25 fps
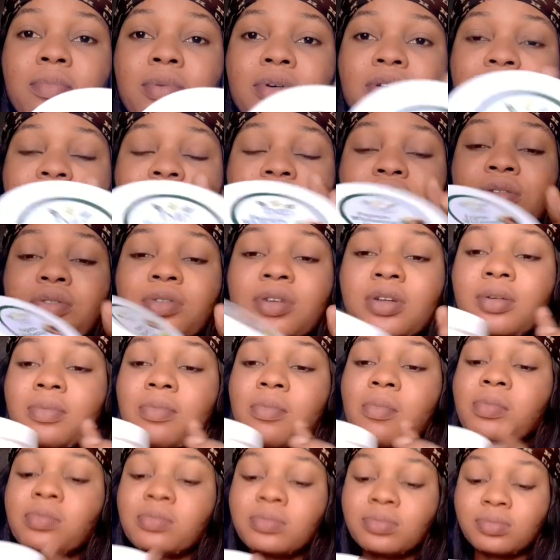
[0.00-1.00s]
body
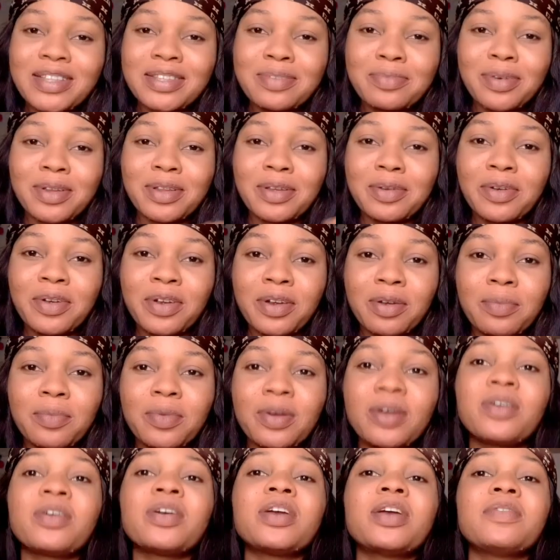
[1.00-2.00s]
cream. Whitening body
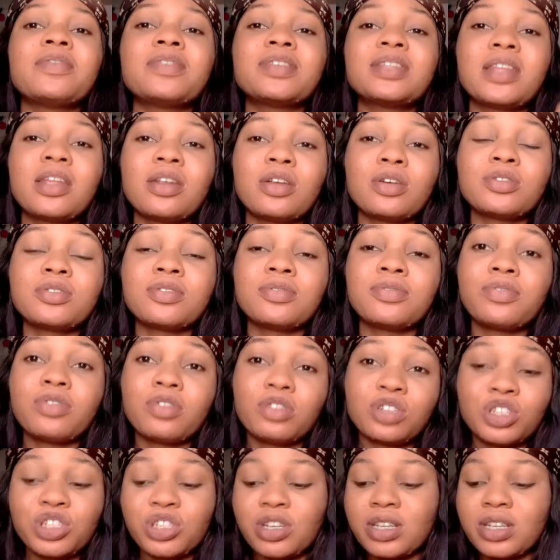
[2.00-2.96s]
cream gives 3 to 4